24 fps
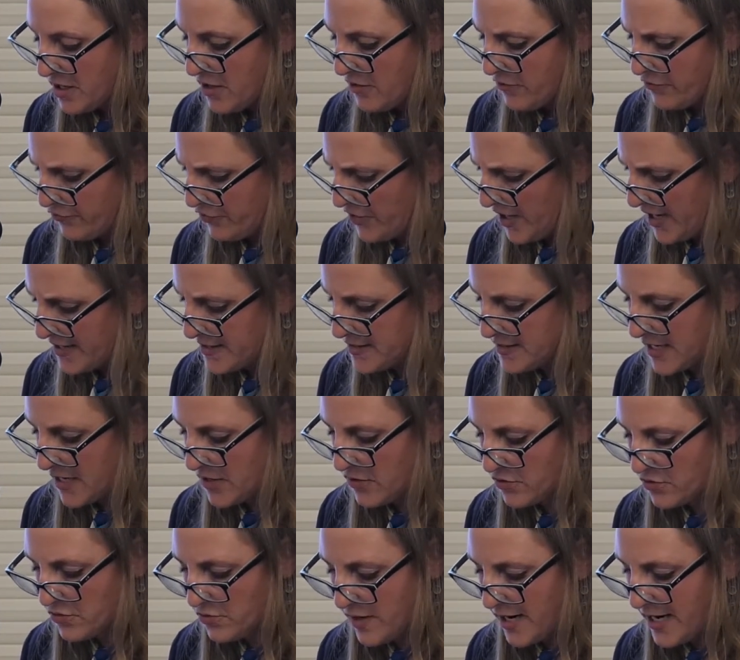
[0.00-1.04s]
Friends, our
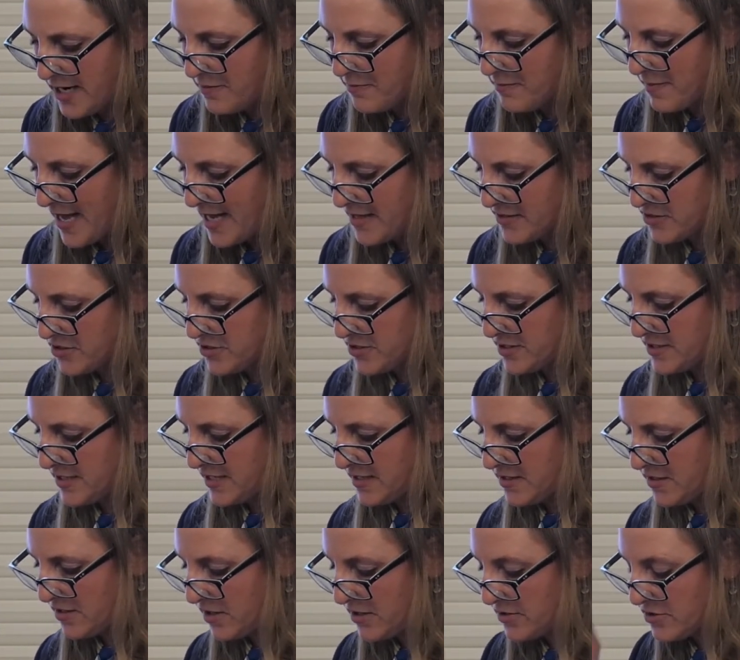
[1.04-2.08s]
great master
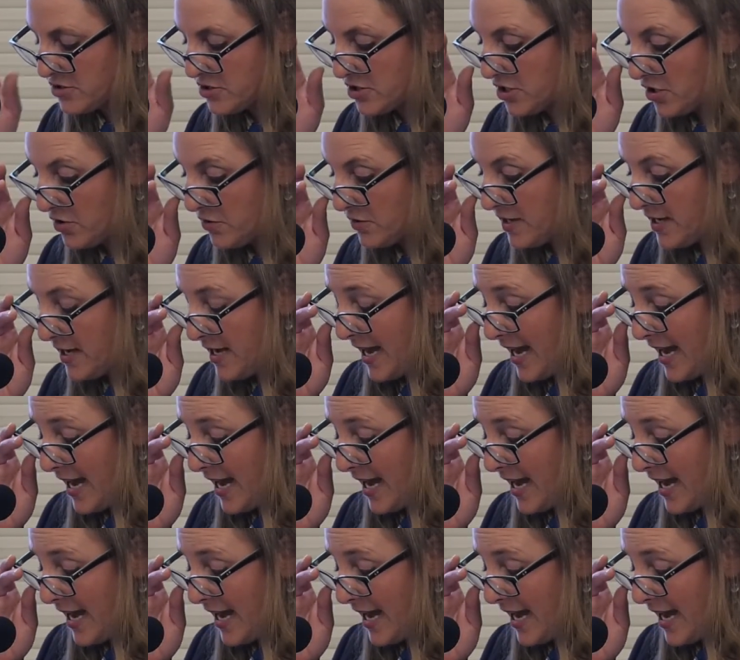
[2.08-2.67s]
said not so,